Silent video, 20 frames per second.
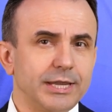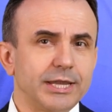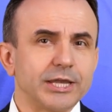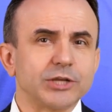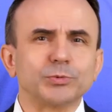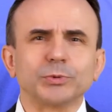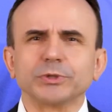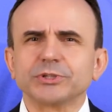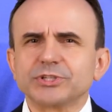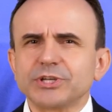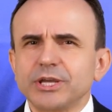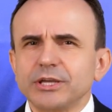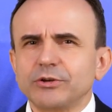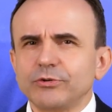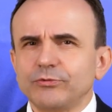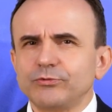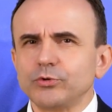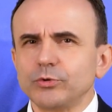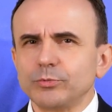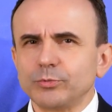It will take
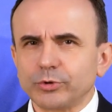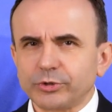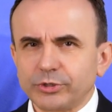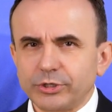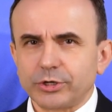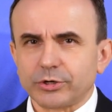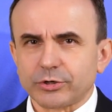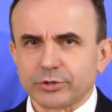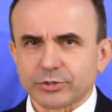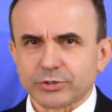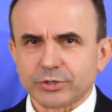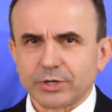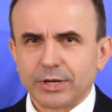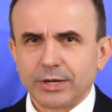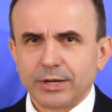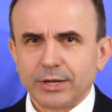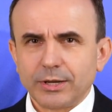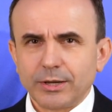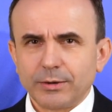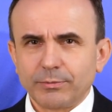a few more years
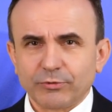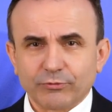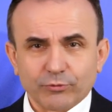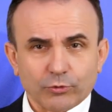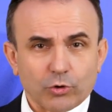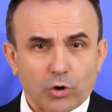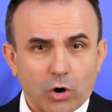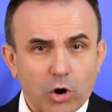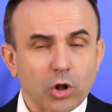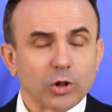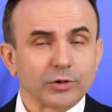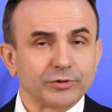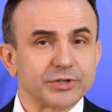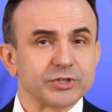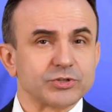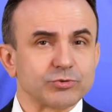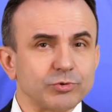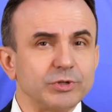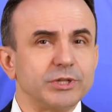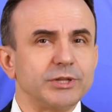before all
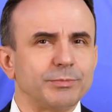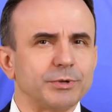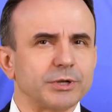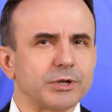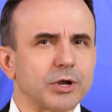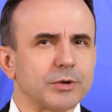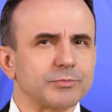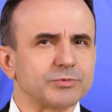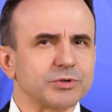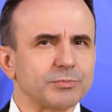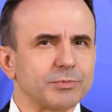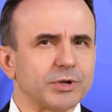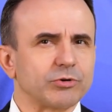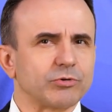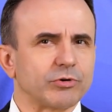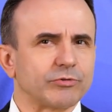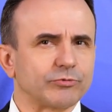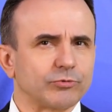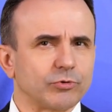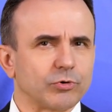this really becomes a
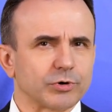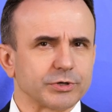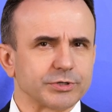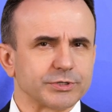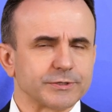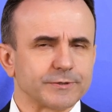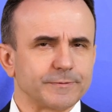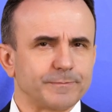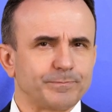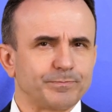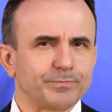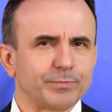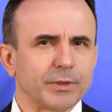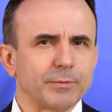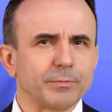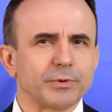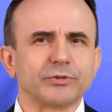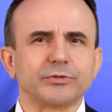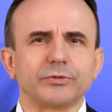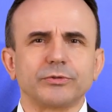matter of course.
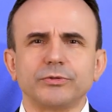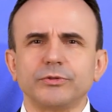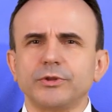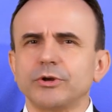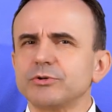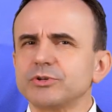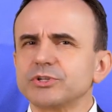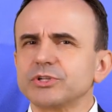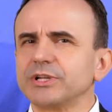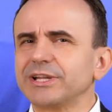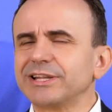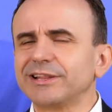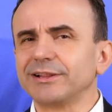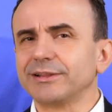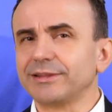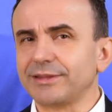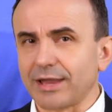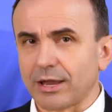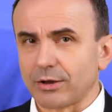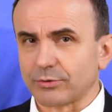But there is
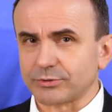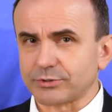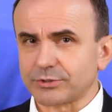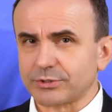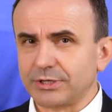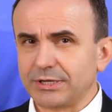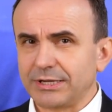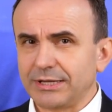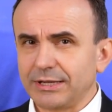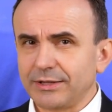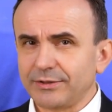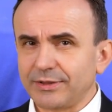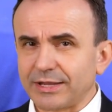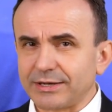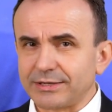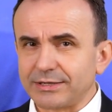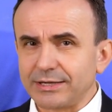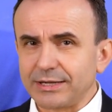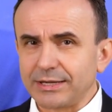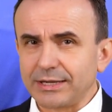little doubt
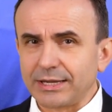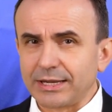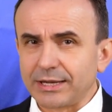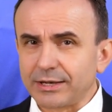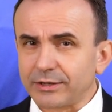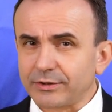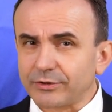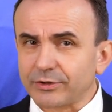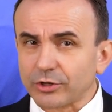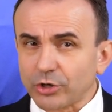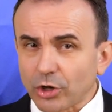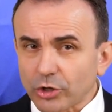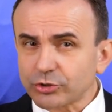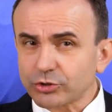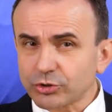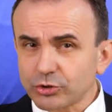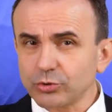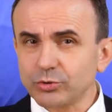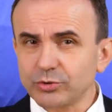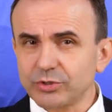that in the not
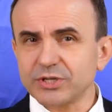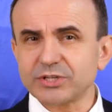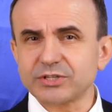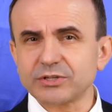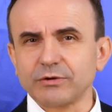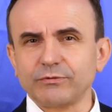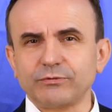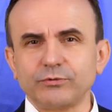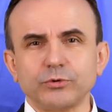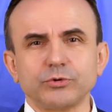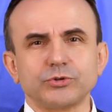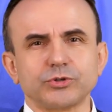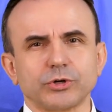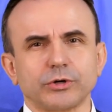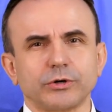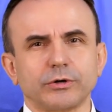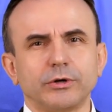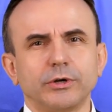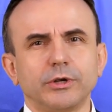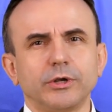too distant
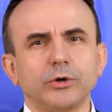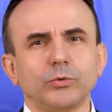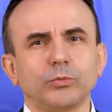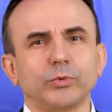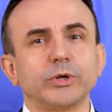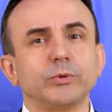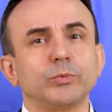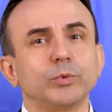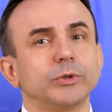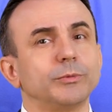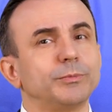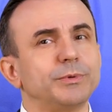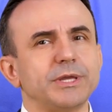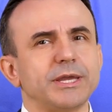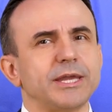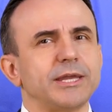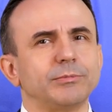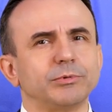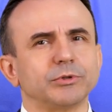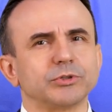future, we will be
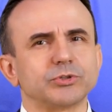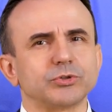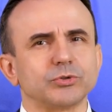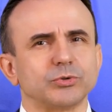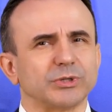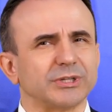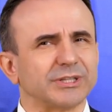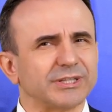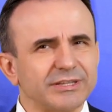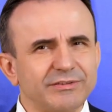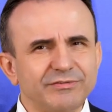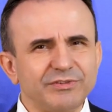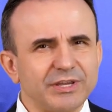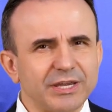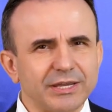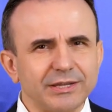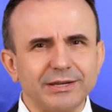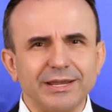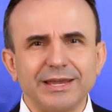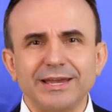able to
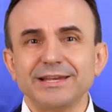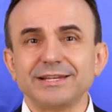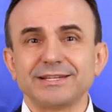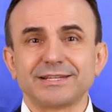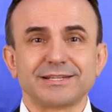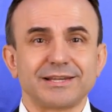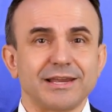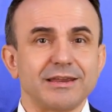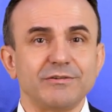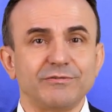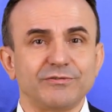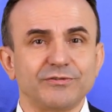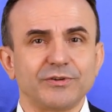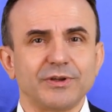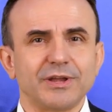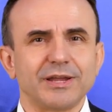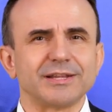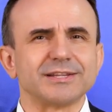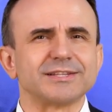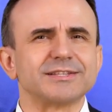alleviate,
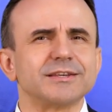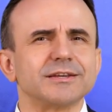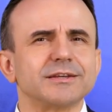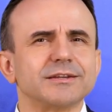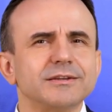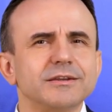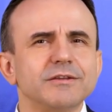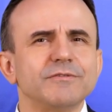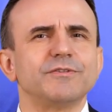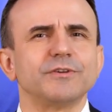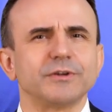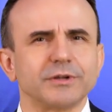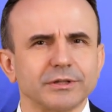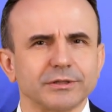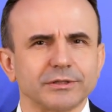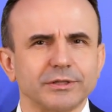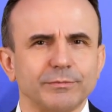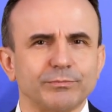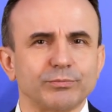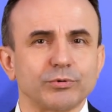save, and
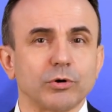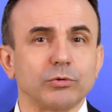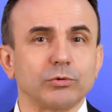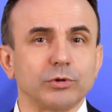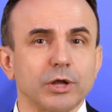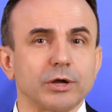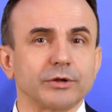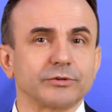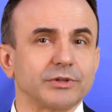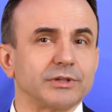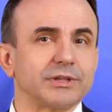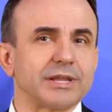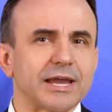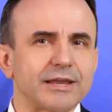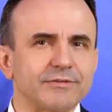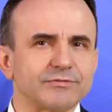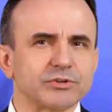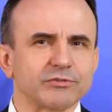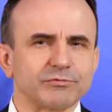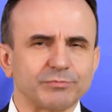significantly prolong the
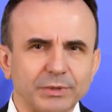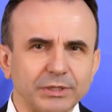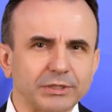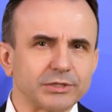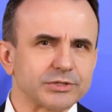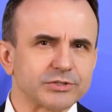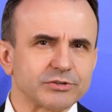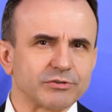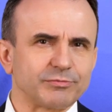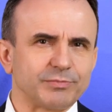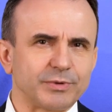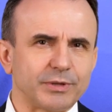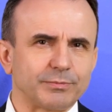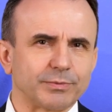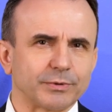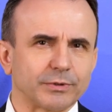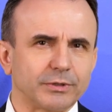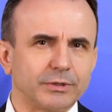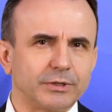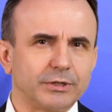lives of millions of
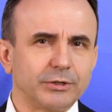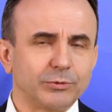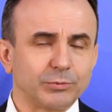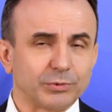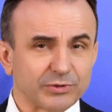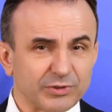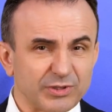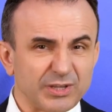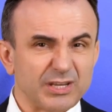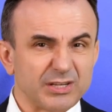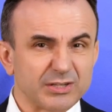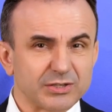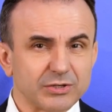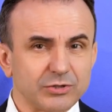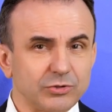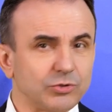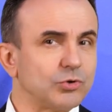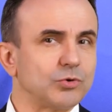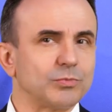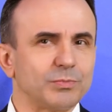people with
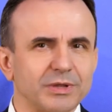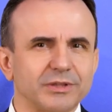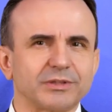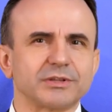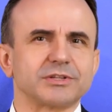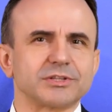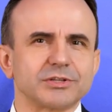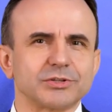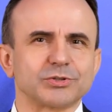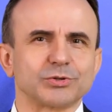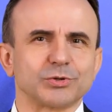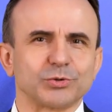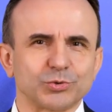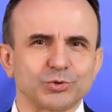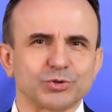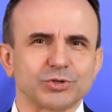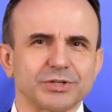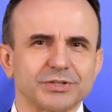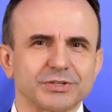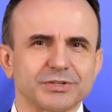these new methods and
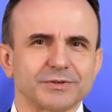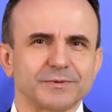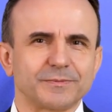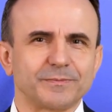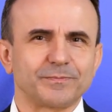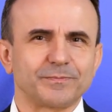solutions.